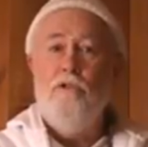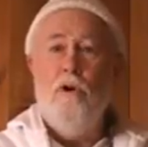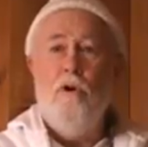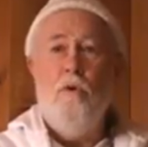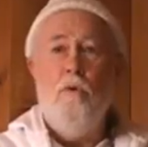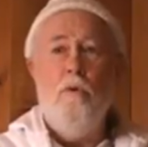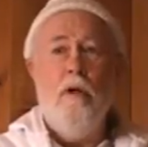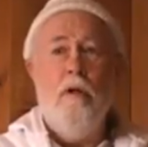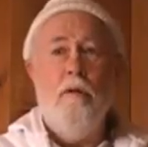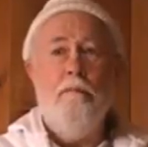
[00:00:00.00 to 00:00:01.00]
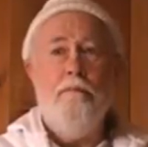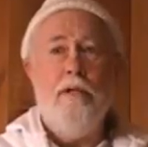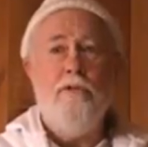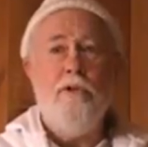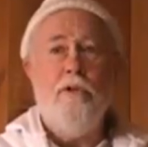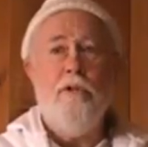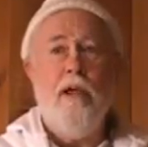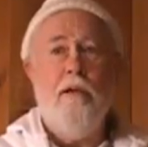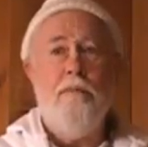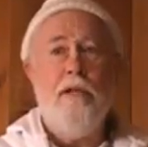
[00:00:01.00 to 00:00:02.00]
So basically
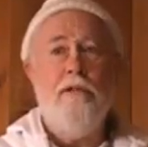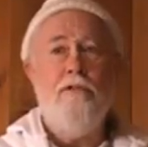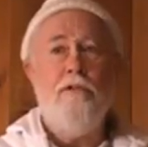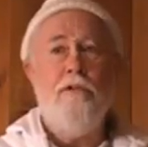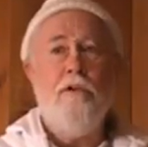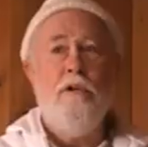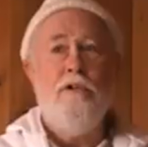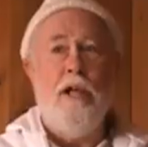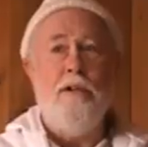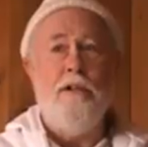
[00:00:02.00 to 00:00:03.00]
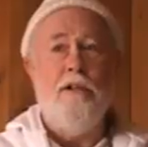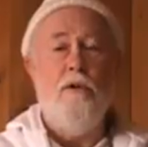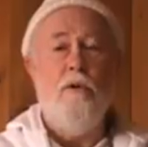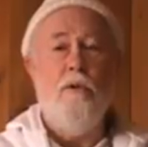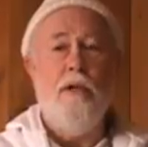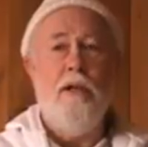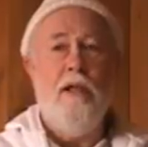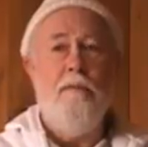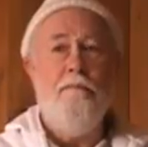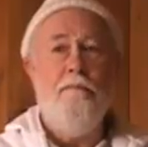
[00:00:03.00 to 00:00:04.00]
that means chanting the holy
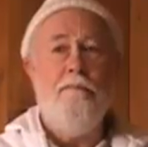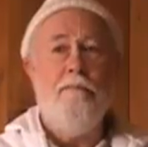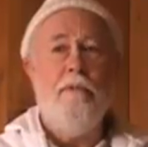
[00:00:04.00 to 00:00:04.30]
name,